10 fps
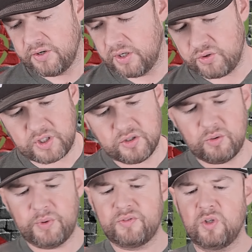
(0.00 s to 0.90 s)
Now you can
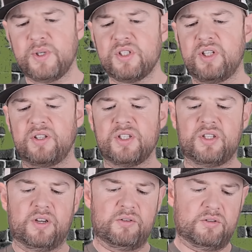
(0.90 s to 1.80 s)
do one of two ways to take this
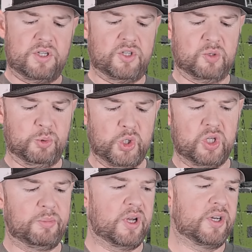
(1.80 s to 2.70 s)
down. You can just push
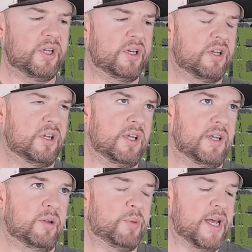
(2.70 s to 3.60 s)
the button in
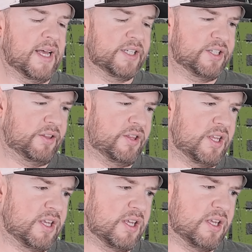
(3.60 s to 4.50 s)
uh, past
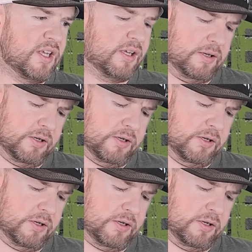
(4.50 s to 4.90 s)
the